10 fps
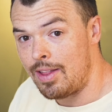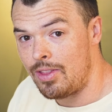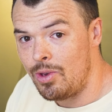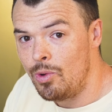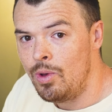
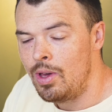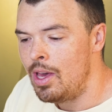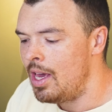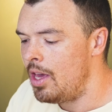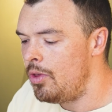do
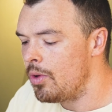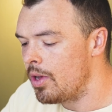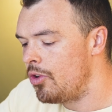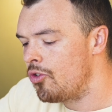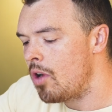is you
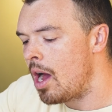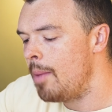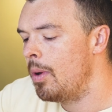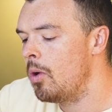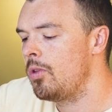can
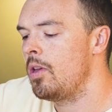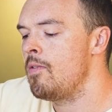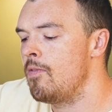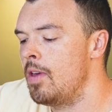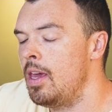try
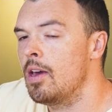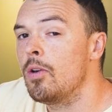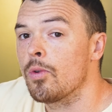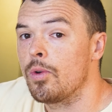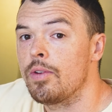posting
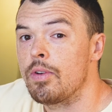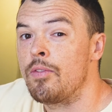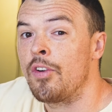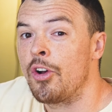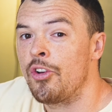videos or
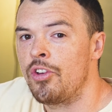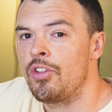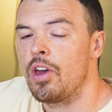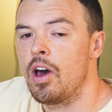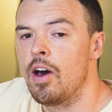different
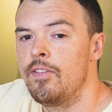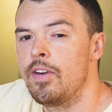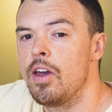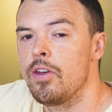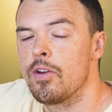versions of
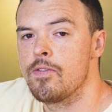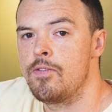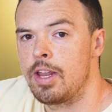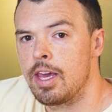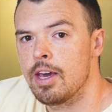your
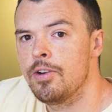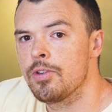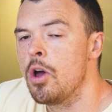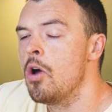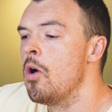
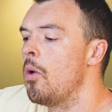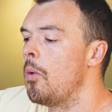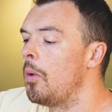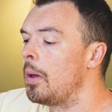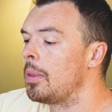videos
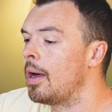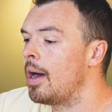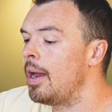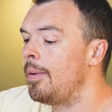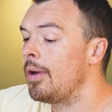
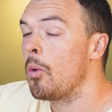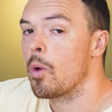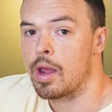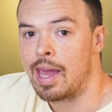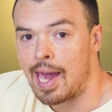online
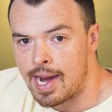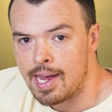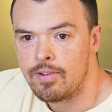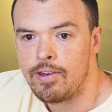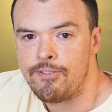
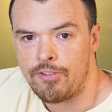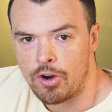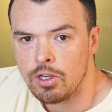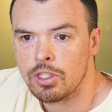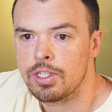organically
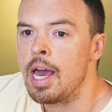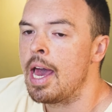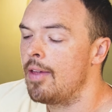first,